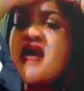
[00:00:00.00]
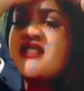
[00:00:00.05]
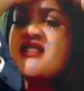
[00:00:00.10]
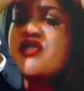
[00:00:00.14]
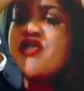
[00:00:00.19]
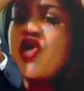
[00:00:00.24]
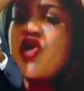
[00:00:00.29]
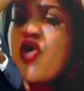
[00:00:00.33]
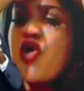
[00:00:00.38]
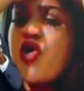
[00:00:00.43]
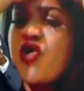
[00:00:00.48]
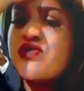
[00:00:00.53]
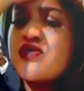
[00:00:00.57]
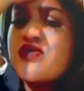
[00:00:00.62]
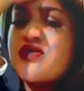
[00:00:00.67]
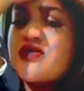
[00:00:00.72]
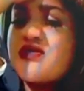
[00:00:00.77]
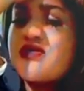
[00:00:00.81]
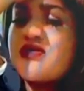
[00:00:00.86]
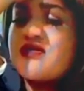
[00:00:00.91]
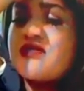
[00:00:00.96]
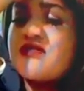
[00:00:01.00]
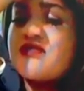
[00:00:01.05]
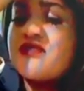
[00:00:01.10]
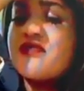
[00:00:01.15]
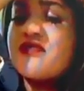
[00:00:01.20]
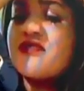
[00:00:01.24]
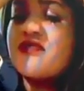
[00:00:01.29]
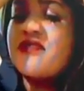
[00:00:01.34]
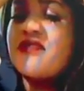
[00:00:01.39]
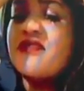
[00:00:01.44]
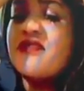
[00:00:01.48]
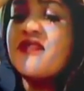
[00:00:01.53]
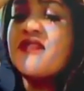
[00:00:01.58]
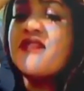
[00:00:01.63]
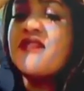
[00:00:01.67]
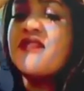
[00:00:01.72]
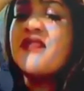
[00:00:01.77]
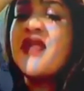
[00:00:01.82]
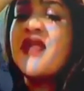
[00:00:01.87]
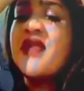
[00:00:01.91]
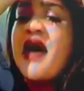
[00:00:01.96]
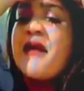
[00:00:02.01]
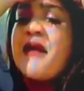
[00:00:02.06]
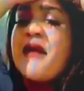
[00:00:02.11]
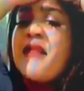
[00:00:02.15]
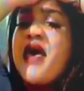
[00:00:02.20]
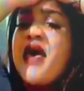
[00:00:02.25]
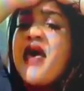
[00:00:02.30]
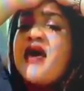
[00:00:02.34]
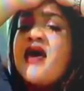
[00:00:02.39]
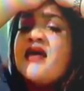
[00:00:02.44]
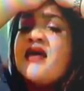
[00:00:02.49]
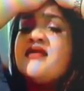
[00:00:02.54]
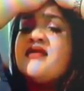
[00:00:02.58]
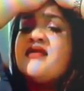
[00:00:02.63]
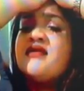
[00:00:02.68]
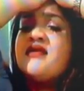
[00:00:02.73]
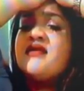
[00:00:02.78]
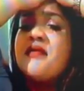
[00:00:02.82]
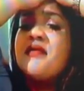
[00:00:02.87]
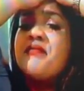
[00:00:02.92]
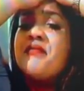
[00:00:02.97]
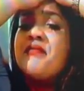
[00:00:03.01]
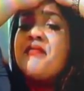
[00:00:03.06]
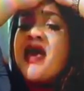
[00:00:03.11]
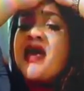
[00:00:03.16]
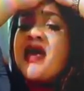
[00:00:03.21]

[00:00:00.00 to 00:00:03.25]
easy for you. In Jesus' name.